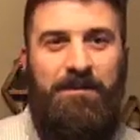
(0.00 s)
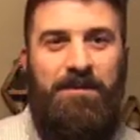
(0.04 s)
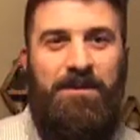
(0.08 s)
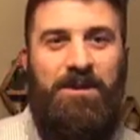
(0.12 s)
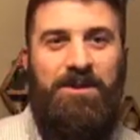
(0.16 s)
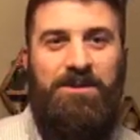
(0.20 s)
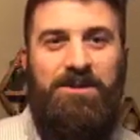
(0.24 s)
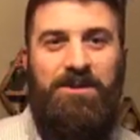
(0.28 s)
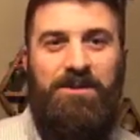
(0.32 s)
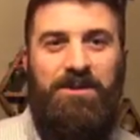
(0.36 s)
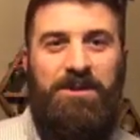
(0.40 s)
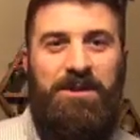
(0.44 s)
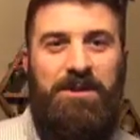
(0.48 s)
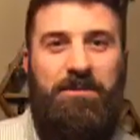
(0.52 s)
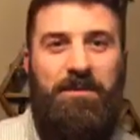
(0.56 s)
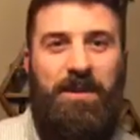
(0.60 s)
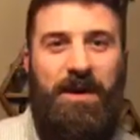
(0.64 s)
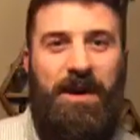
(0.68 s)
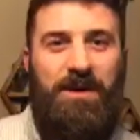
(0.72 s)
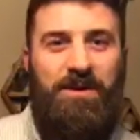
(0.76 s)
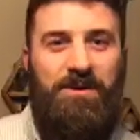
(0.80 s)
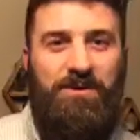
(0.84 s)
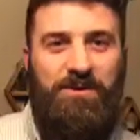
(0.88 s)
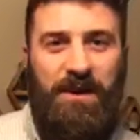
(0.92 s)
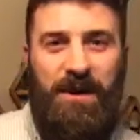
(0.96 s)
There's only
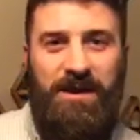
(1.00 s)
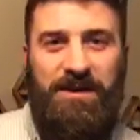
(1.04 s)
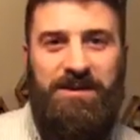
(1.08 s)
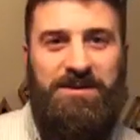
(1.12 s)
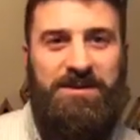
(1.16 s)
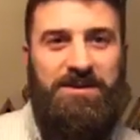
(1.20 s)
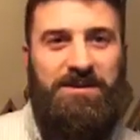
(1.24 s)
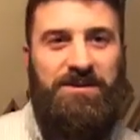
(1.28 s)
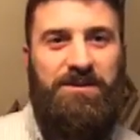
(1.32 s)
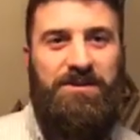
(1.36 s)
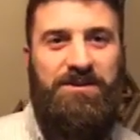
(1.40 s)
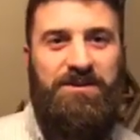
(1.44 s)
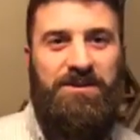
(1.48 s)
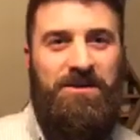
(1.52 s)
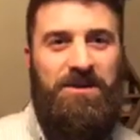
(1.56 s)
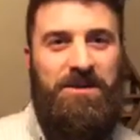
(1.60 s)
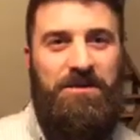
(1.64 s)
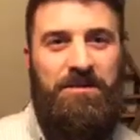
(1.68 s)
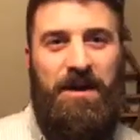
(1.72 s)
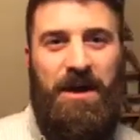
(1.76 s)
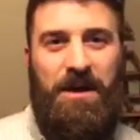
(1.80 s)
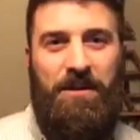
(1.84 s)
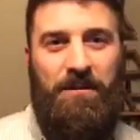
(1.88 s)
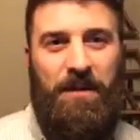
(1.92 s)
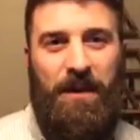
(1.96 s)
bad dress and there's only
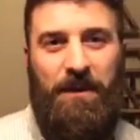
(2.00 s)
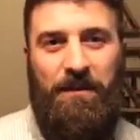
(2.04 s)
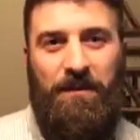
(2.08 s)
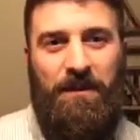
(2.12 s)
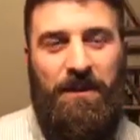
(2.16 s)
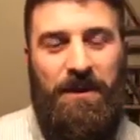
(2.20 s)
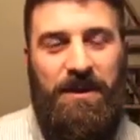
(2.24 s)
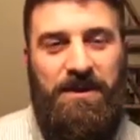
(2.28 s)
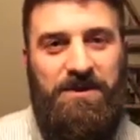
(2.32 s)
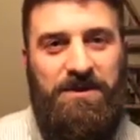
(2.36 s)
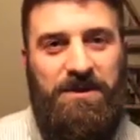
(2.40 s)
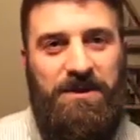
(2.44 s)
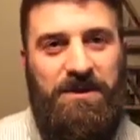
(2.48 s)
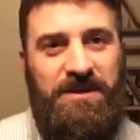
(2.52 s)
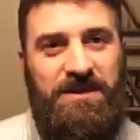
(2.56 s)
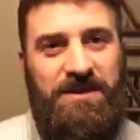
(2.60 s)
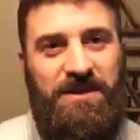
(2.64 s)
bad preparation.